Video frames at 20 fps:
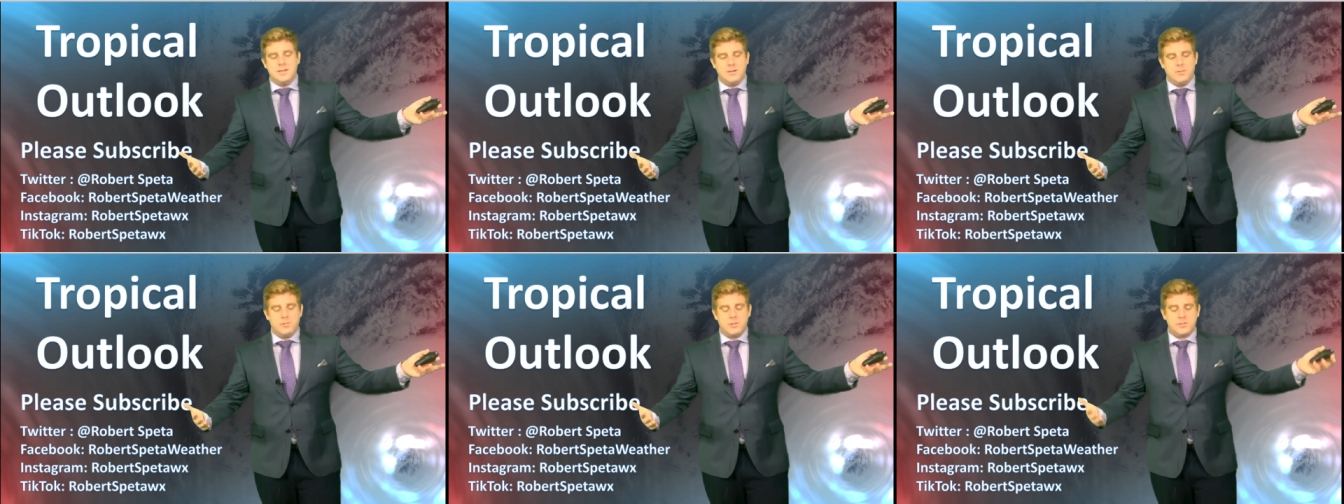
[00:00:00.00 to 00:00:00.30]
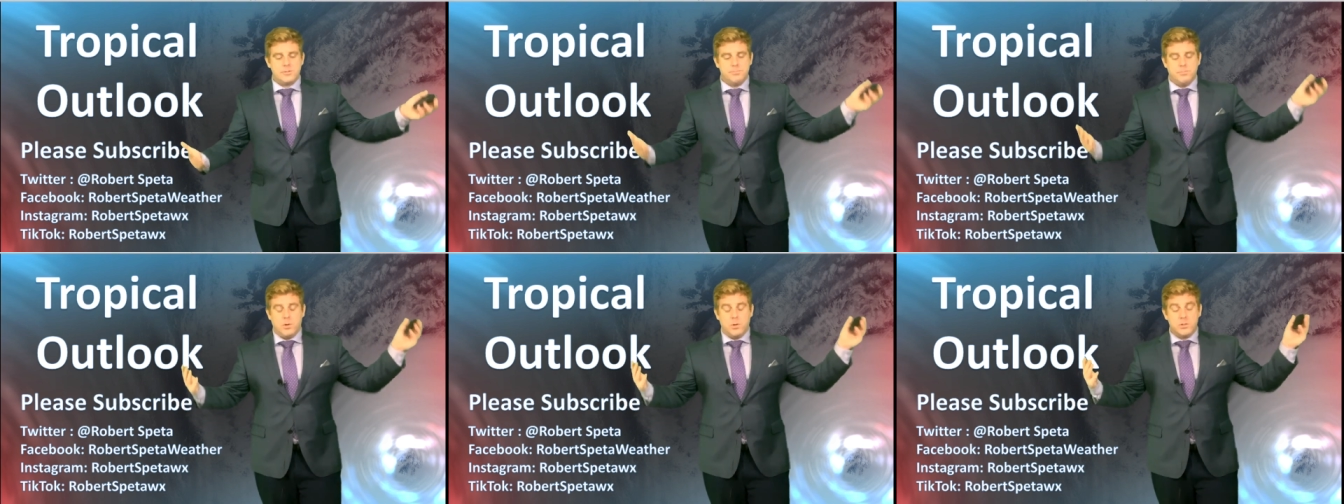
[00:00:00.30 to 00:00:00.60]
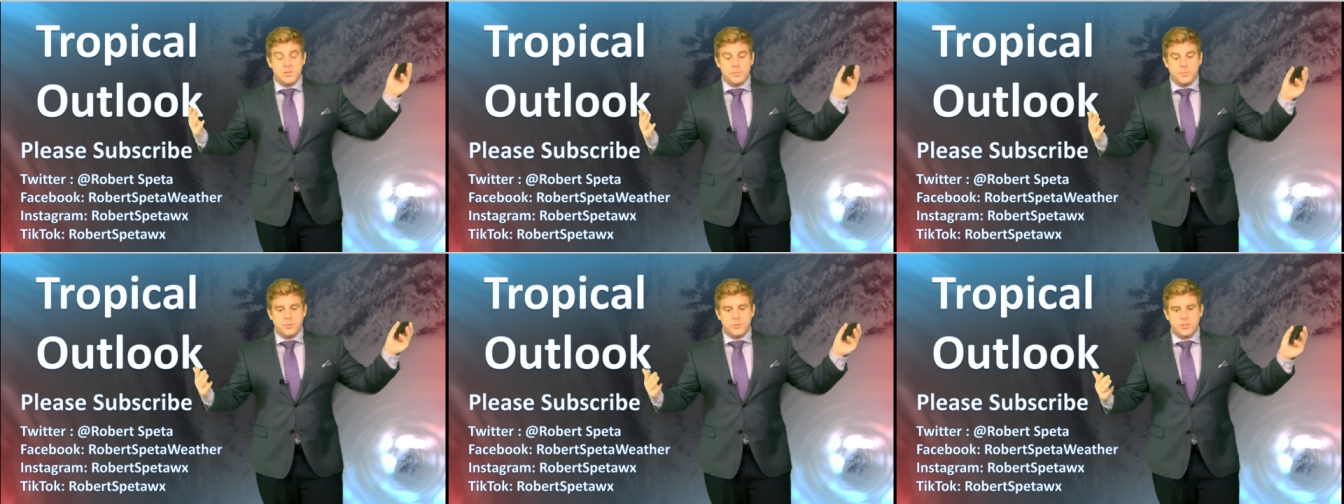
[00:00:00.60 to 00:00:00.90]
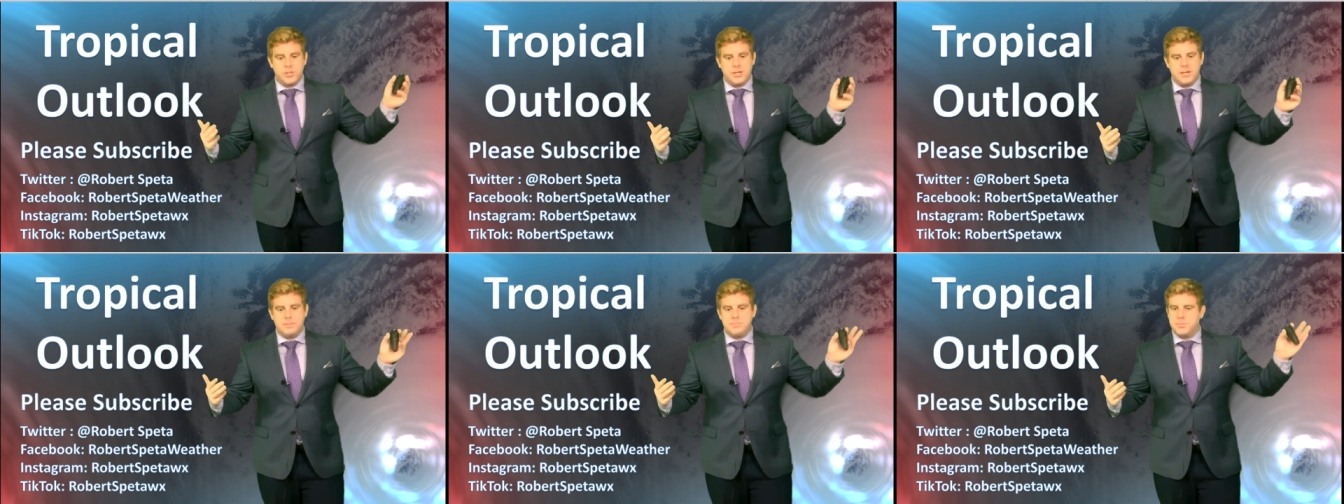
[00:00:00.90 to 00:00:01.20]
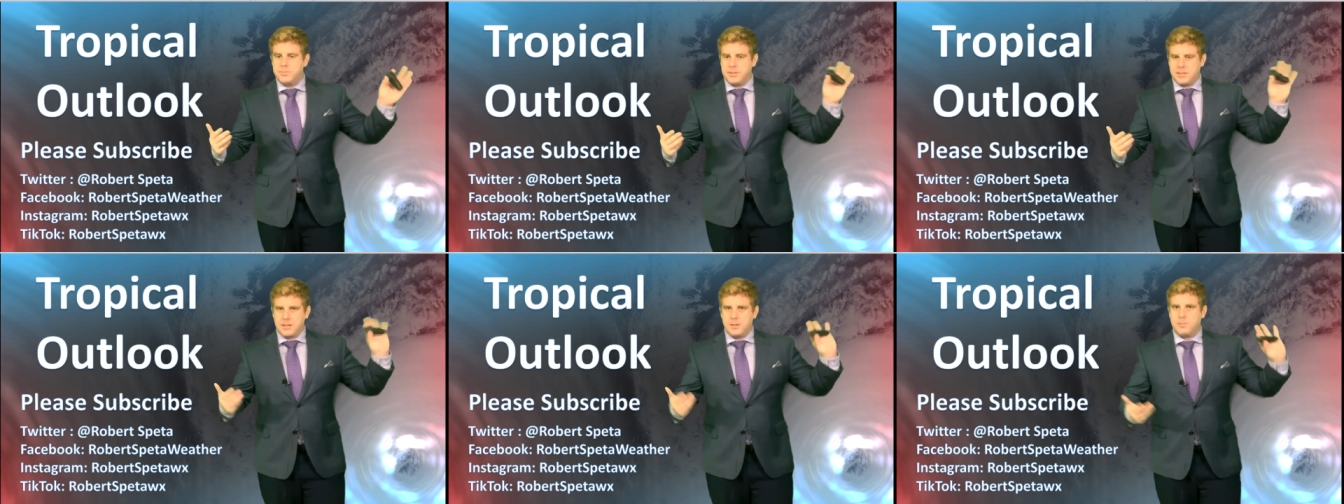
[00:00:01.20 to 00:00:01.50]
I work multiple jobs,
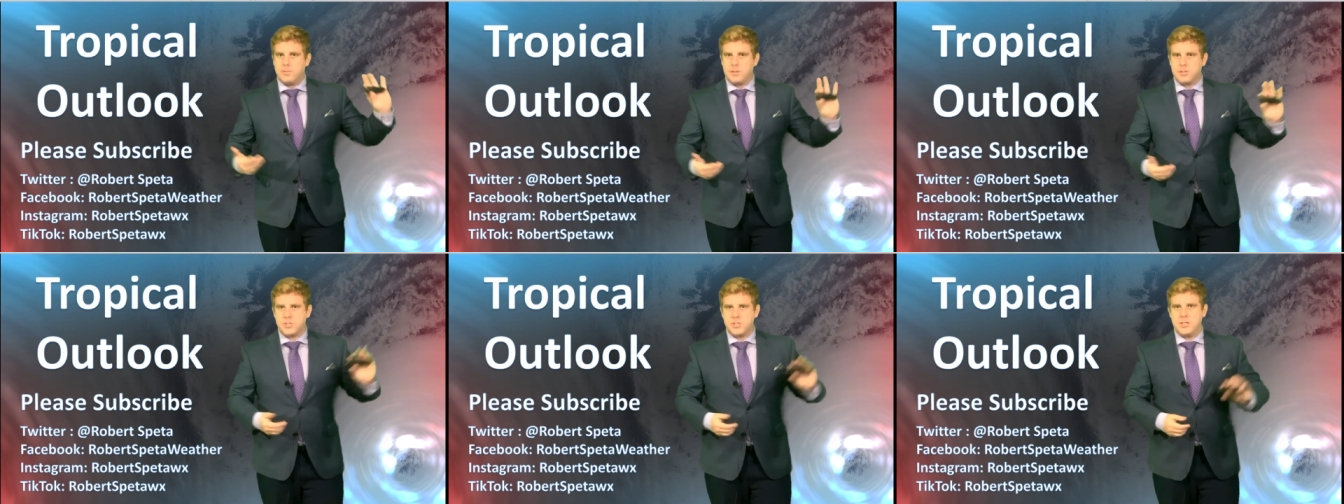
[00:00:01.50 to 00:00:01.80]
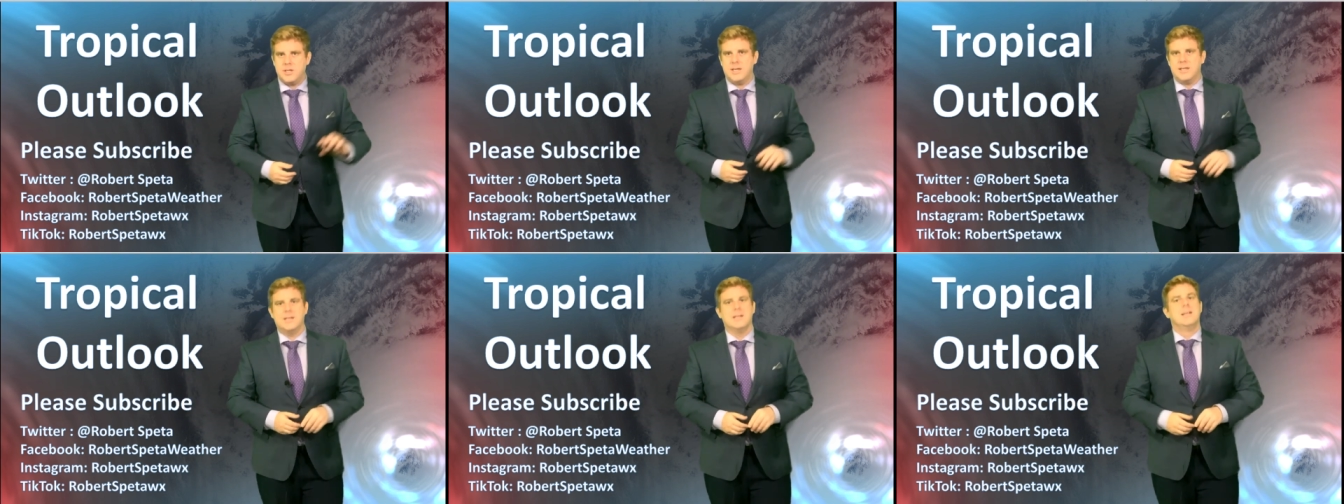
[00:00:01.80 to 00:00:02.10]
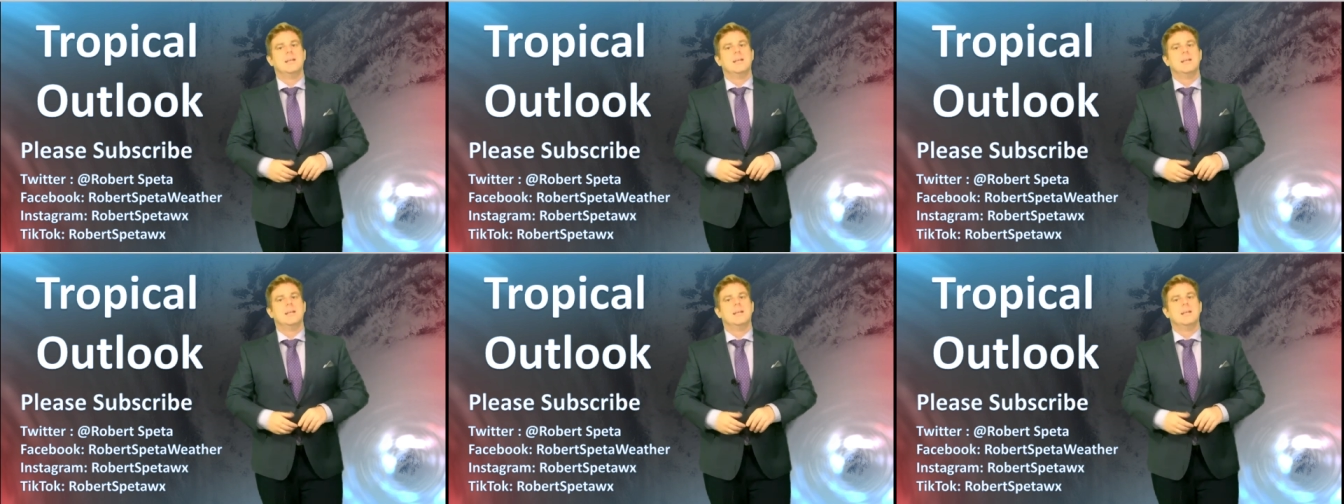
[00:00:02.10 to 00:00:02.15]
but I got to work tonight.